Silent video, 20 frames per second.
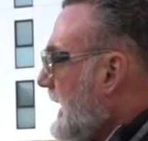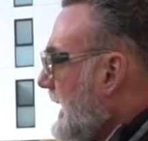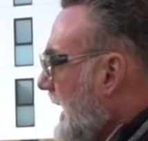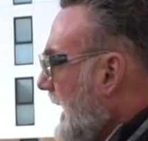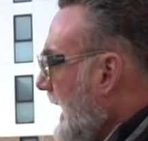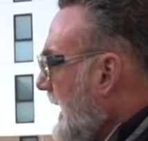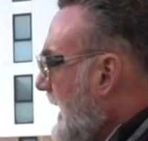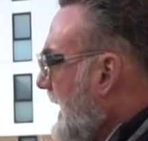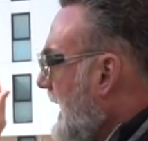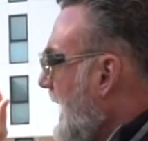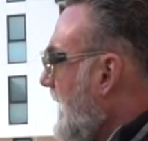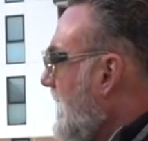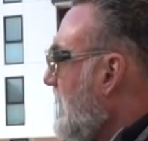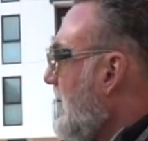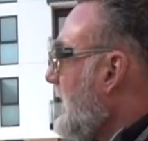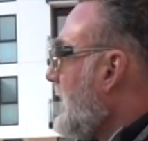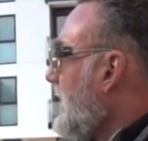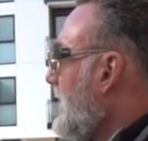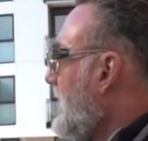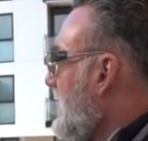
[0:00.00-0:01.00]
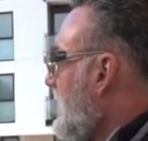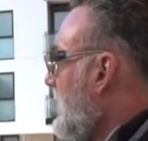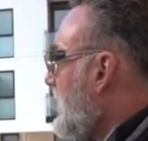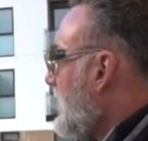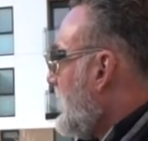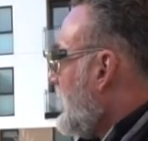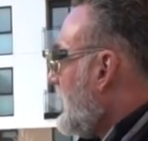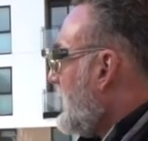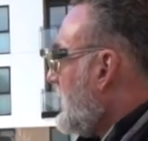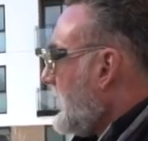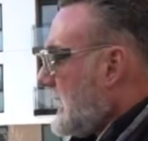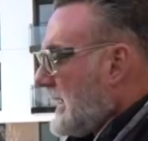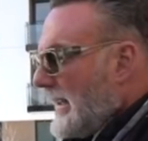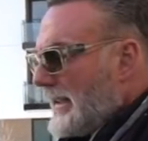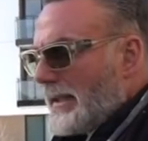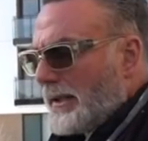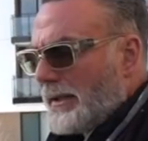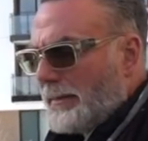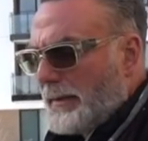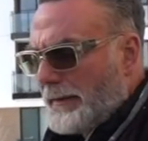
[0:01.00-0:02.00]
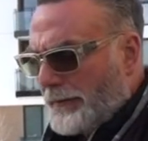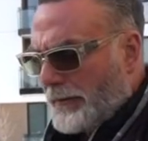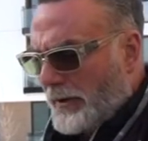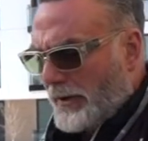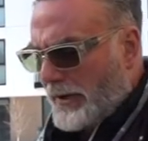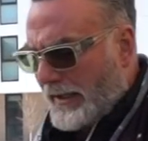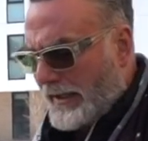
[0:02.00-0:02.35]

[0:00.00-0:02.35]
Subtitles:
and then this is going to be for their